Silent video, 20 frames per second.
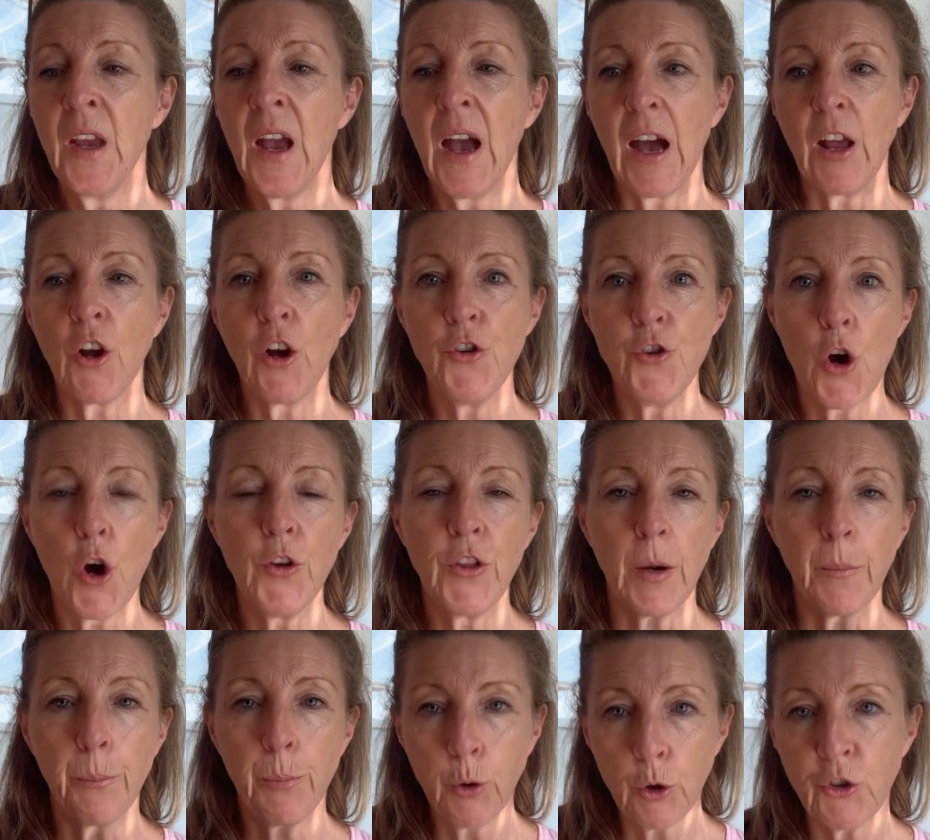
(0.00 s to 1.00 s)
And I know
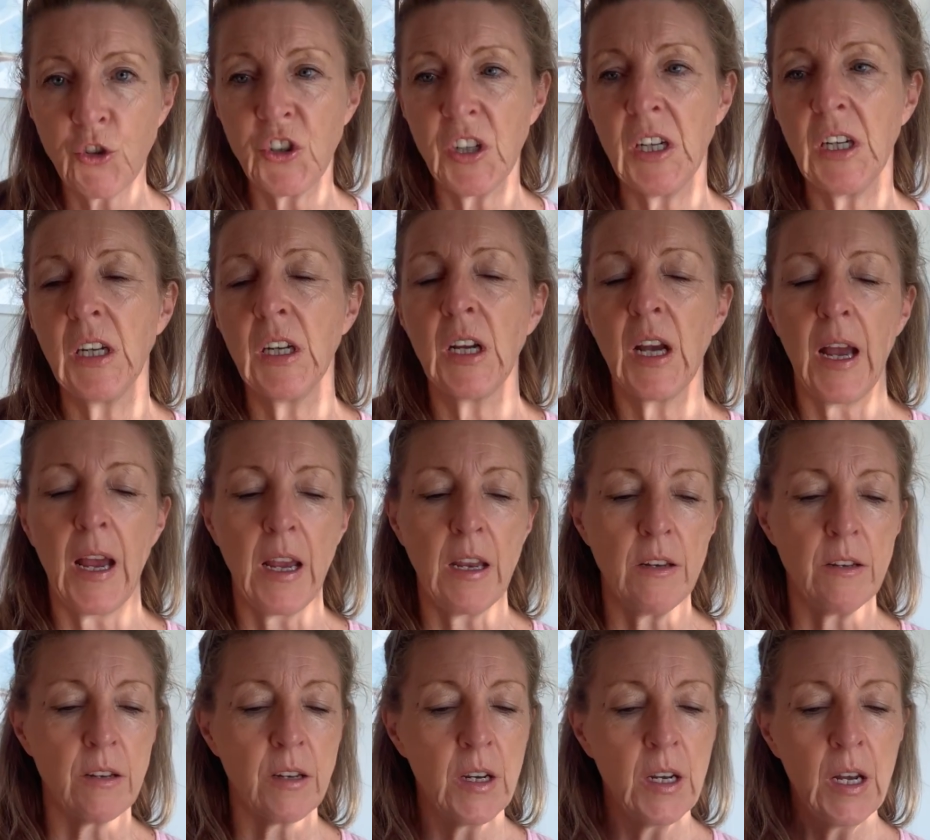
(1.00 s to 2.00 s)
that pushing
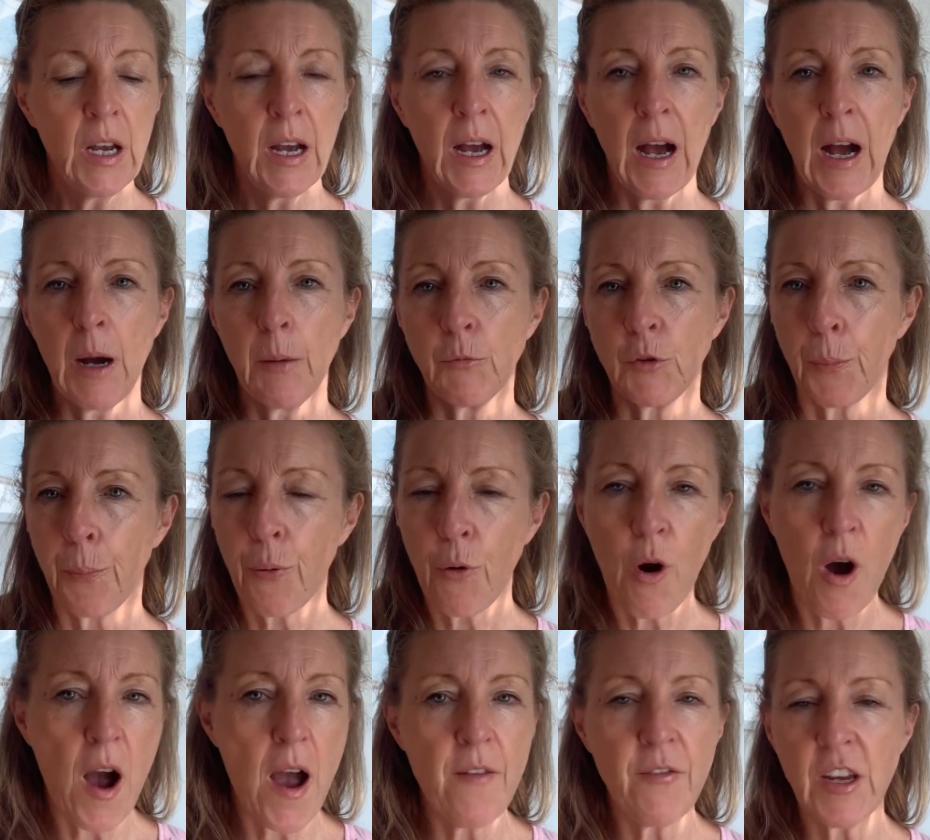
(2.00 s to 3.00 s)
and
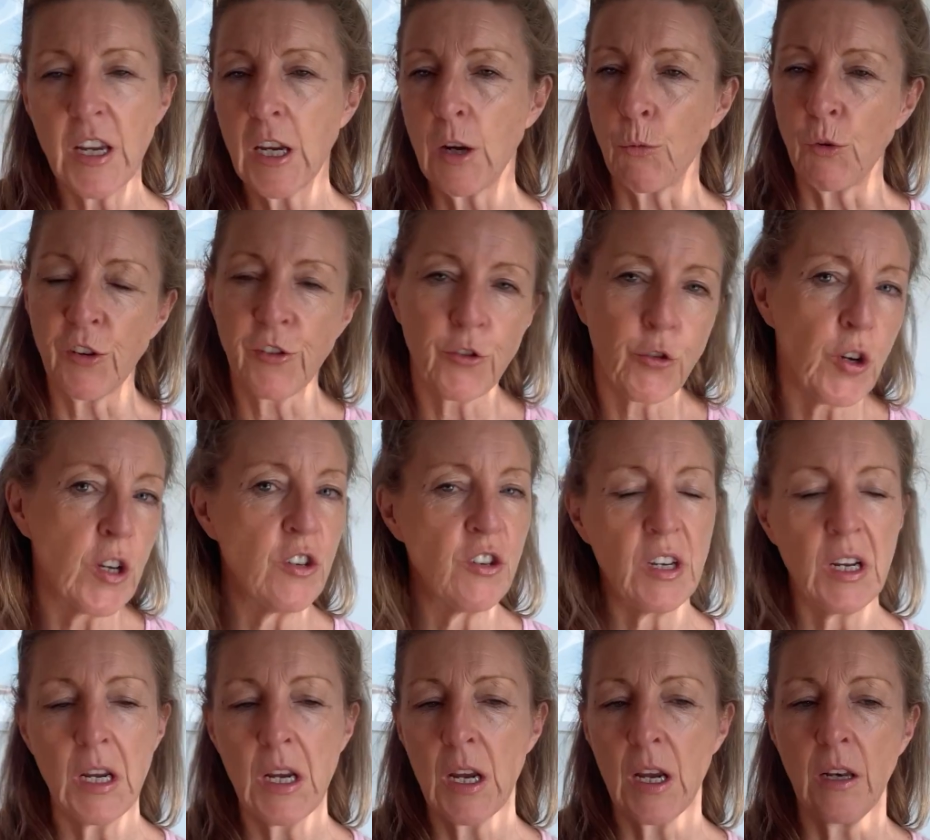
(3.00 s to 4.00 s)
depriving and
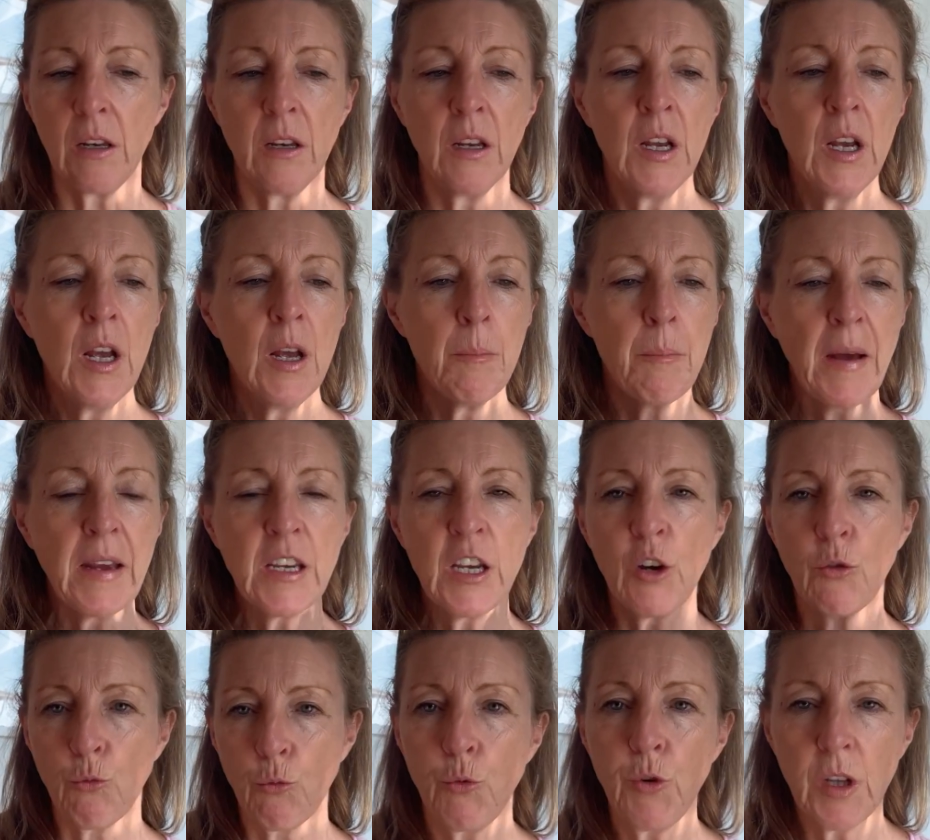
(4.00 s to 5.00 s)
restricting and making
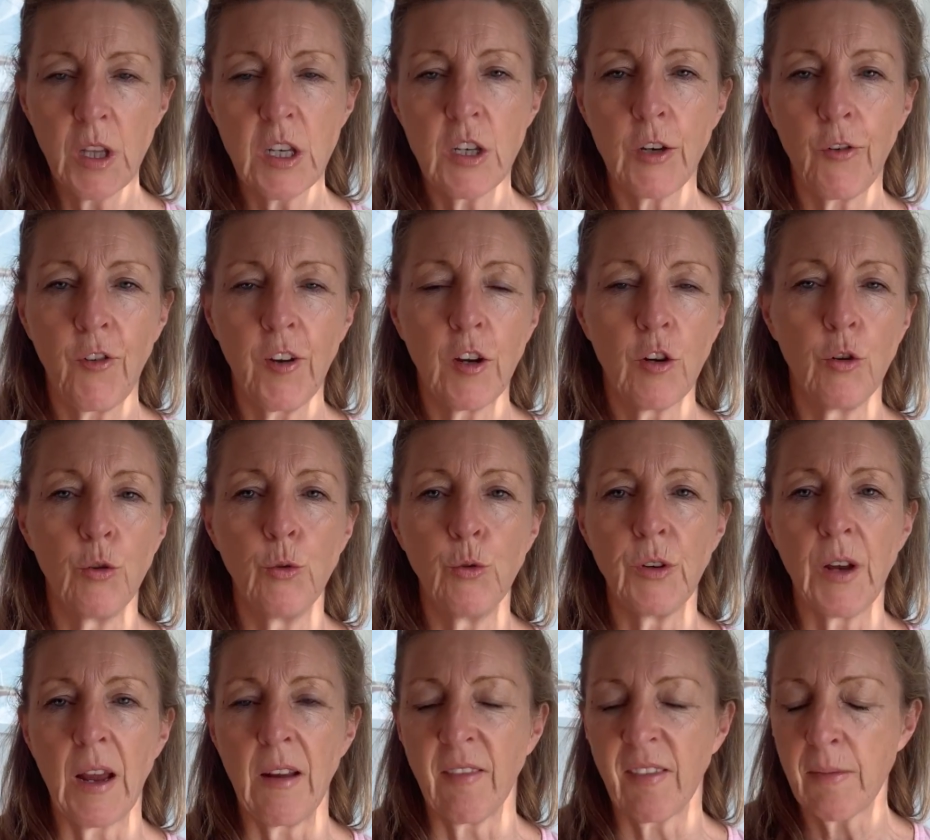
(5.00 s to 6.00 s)
it really difficult
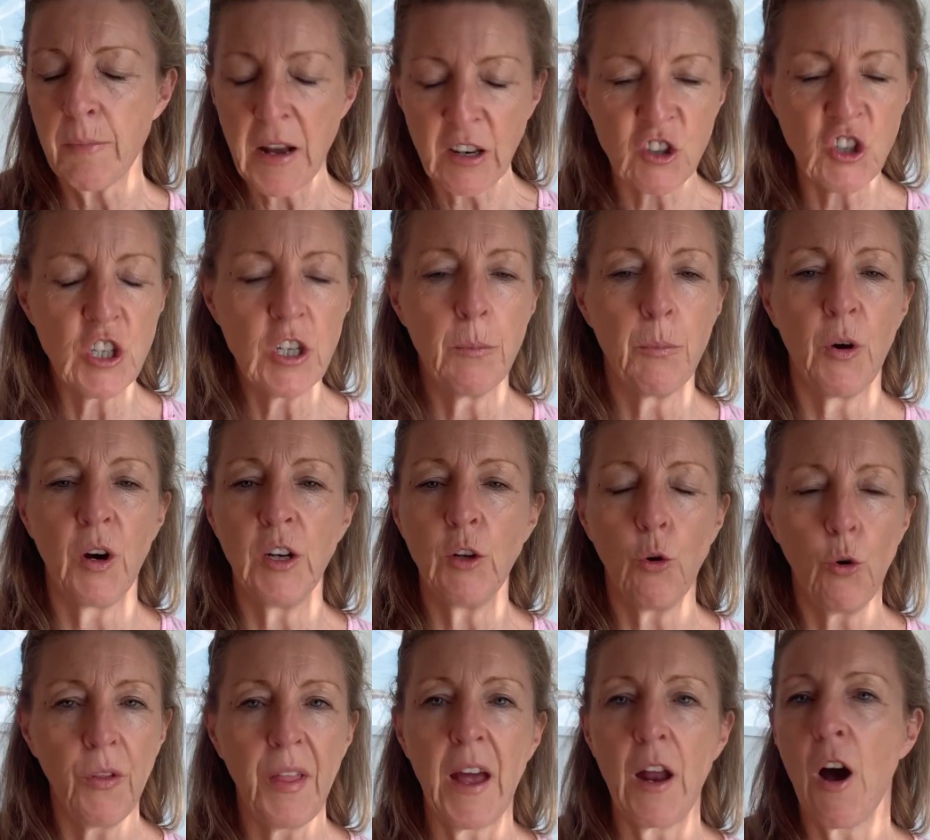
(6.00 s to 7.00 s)
and smashing your body,
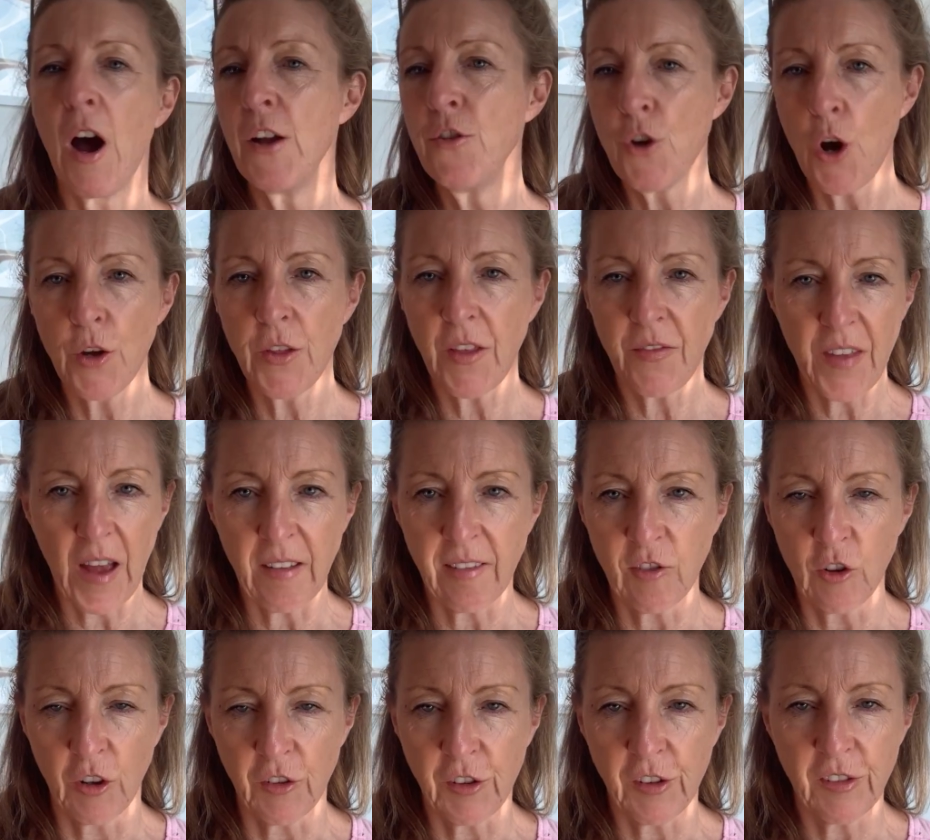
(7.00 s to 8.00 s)
all that, I know that that's
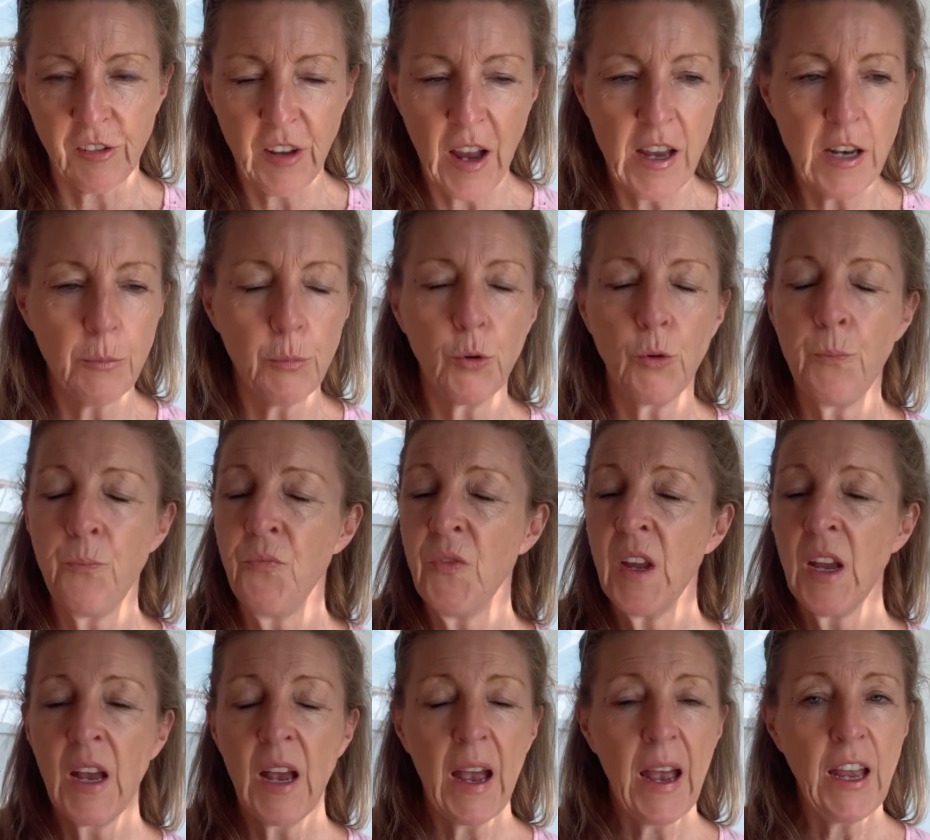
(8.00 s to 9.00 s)
not sustainable,
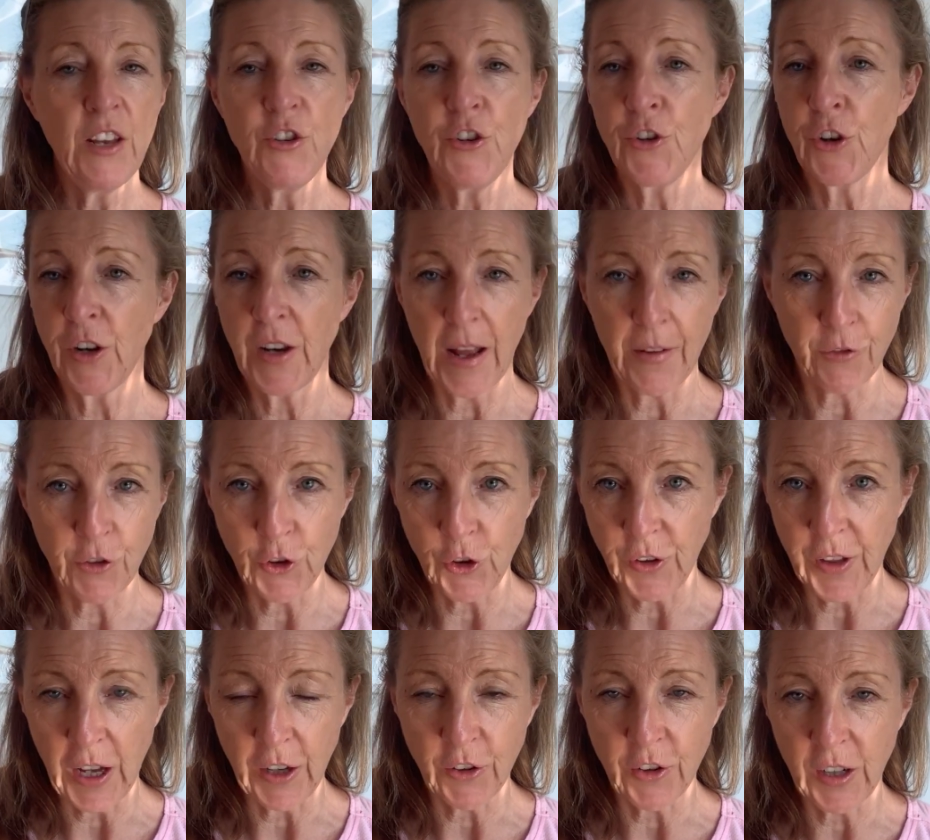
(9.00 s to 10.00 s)
and you don't have to do
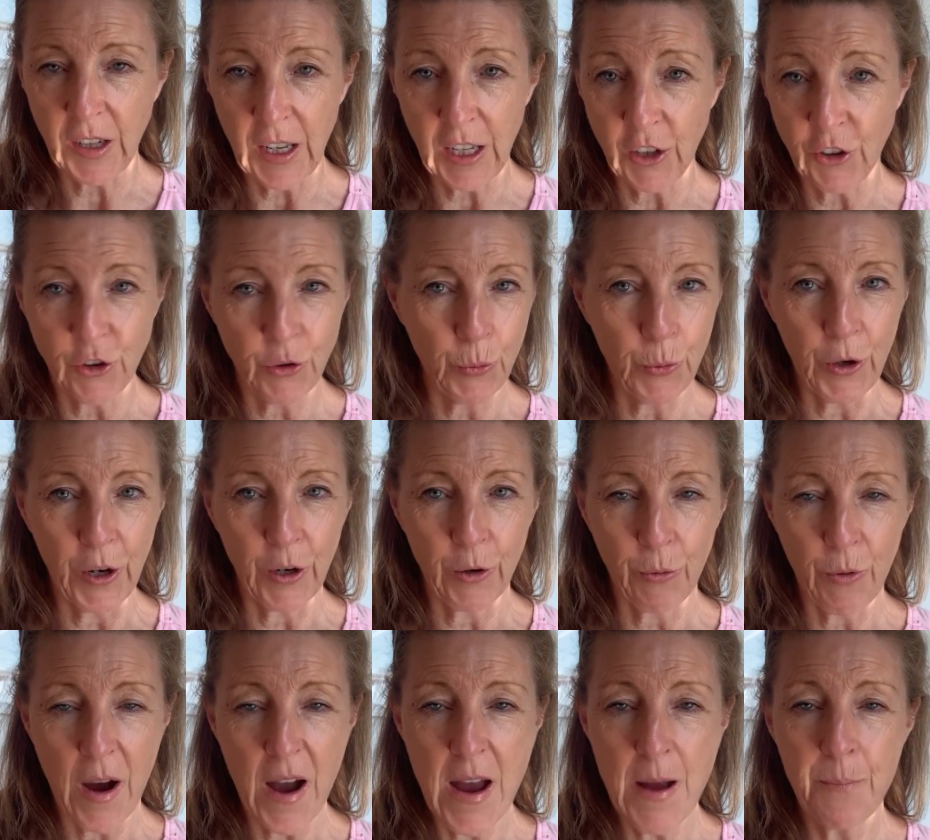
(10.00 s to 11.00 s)
that to get it to work,
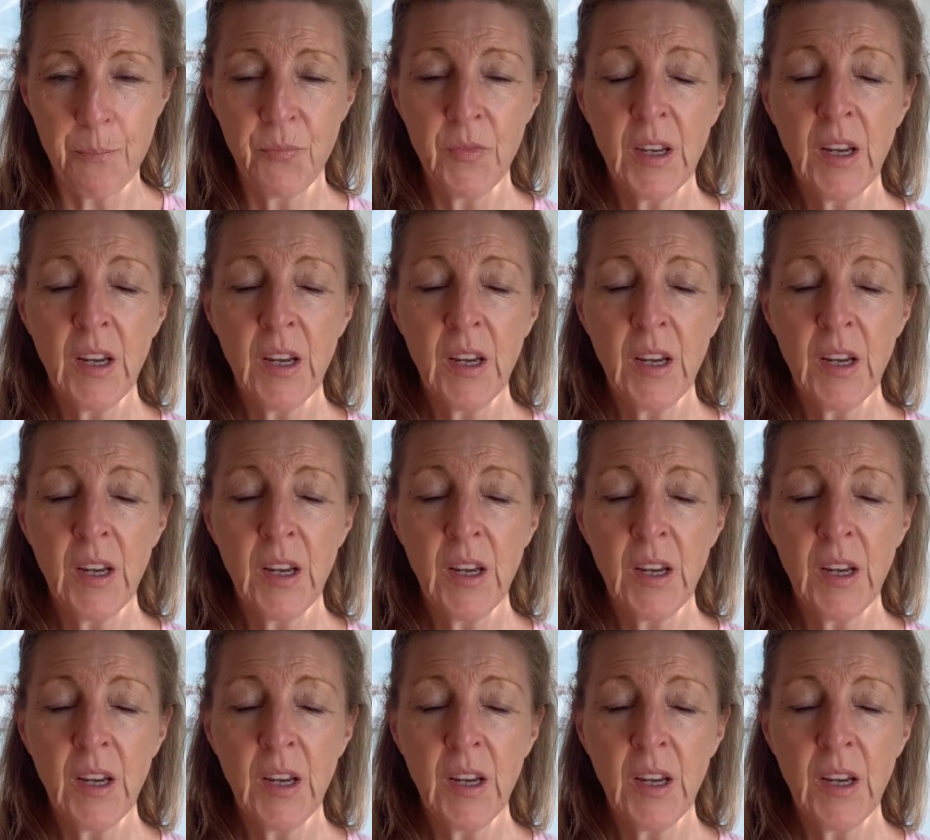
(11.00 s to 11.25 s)
right?